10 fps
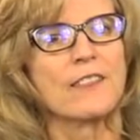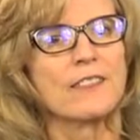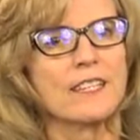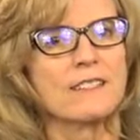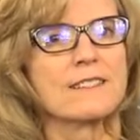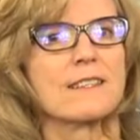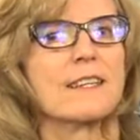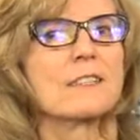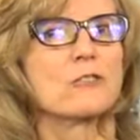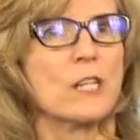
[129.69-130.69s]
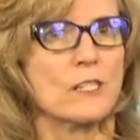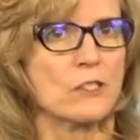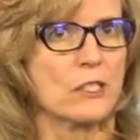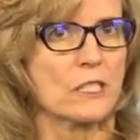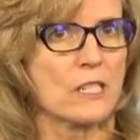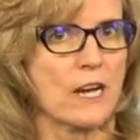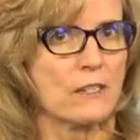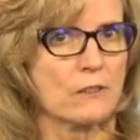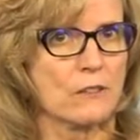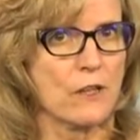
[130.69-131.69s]
Things like changing the
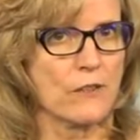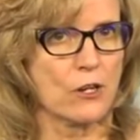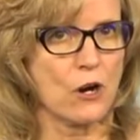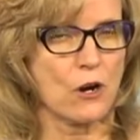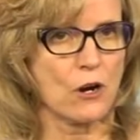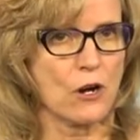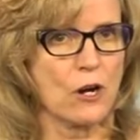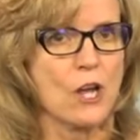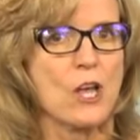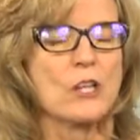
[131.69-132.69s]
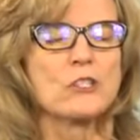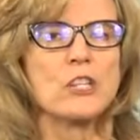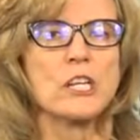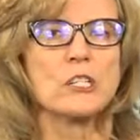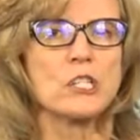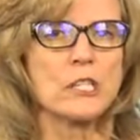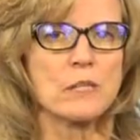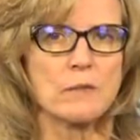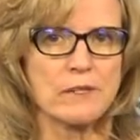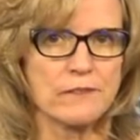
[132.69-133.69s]
titles on the car, changing the
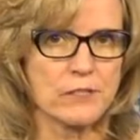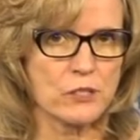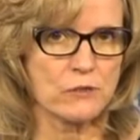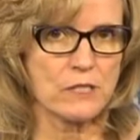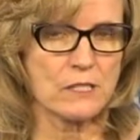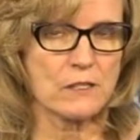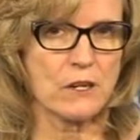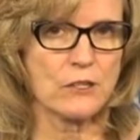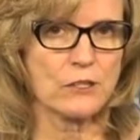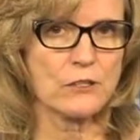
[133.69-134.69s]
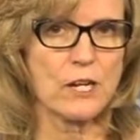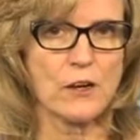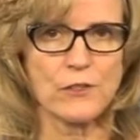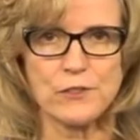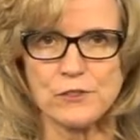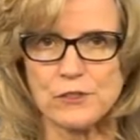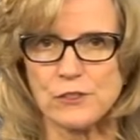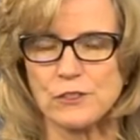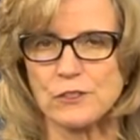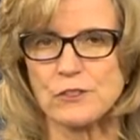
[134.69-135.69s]
beneficiaries on your health
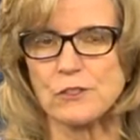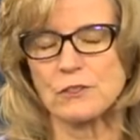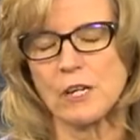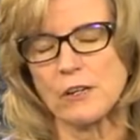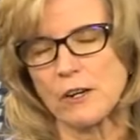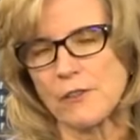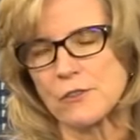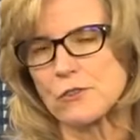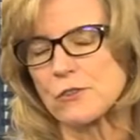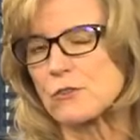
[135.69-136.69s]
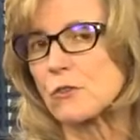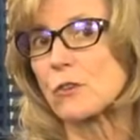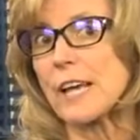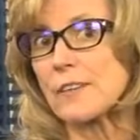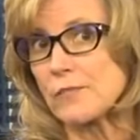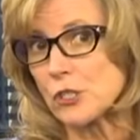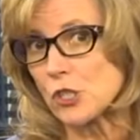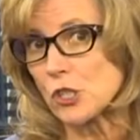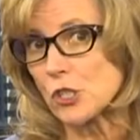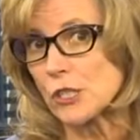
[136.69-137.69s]
insurance, or not your health insurance, your life
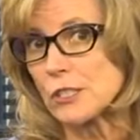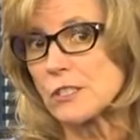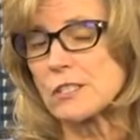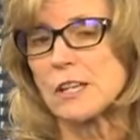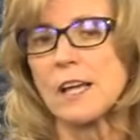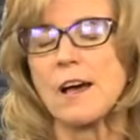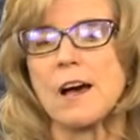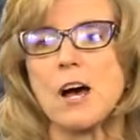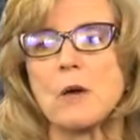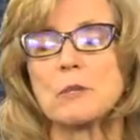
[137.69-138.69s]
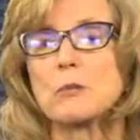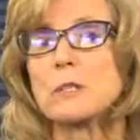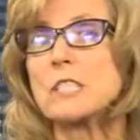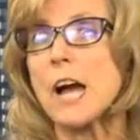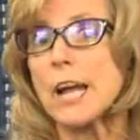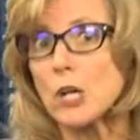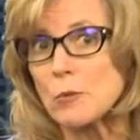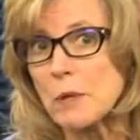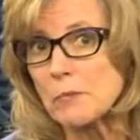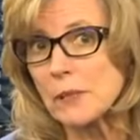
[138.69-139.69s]
insurance, um, your
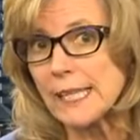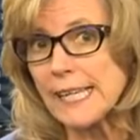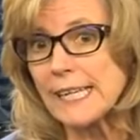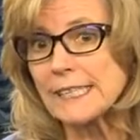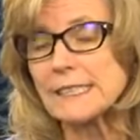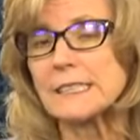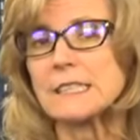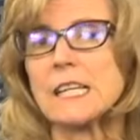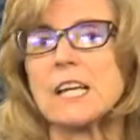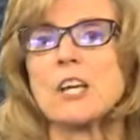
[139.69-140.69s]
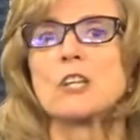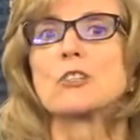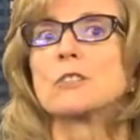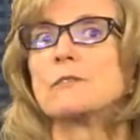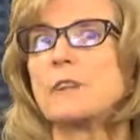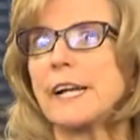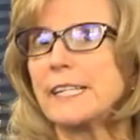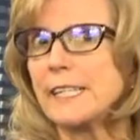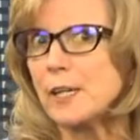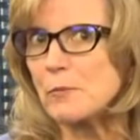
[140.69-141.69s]
retirement plans you're
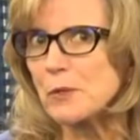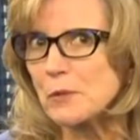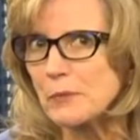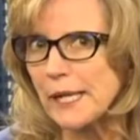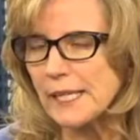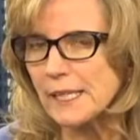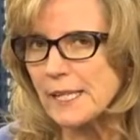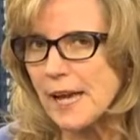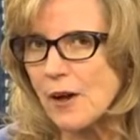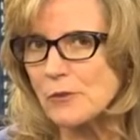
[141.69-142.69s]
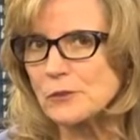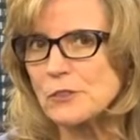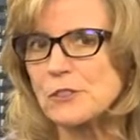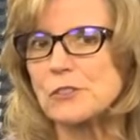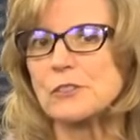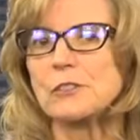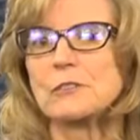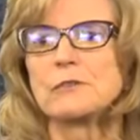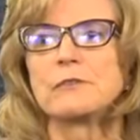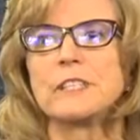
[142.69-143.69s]
dividing up your bank accounts.
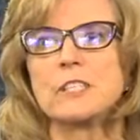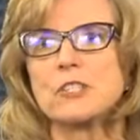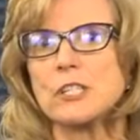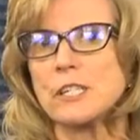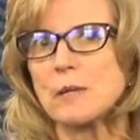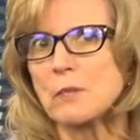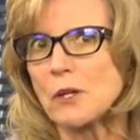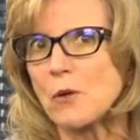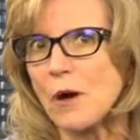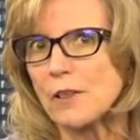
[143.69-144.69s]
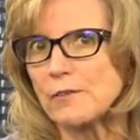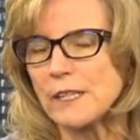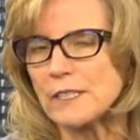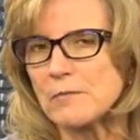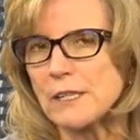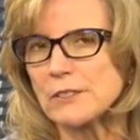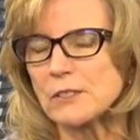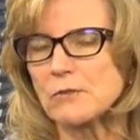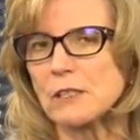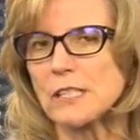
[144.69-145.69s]
You're finishing up the qualified
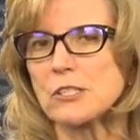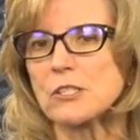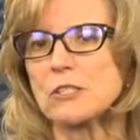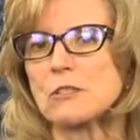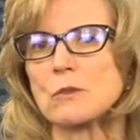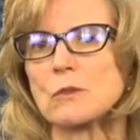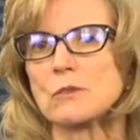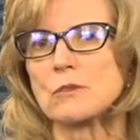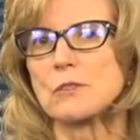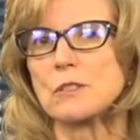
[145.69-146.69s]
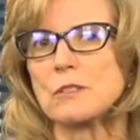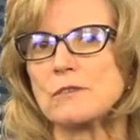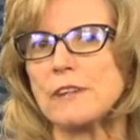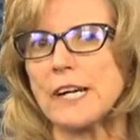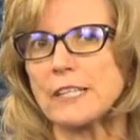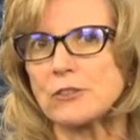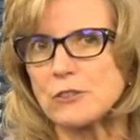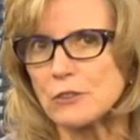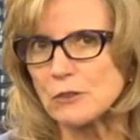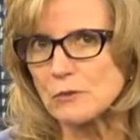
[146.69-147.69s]
domestic relations orders to divide
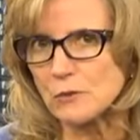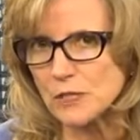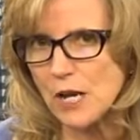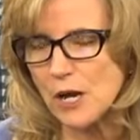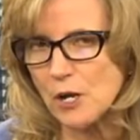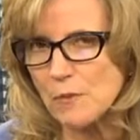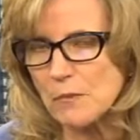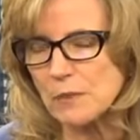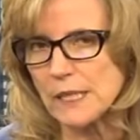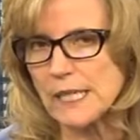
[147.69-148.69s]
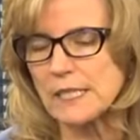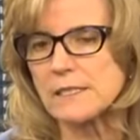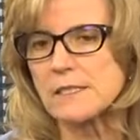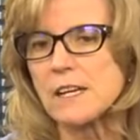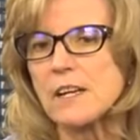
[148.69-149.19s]
your retirement plans.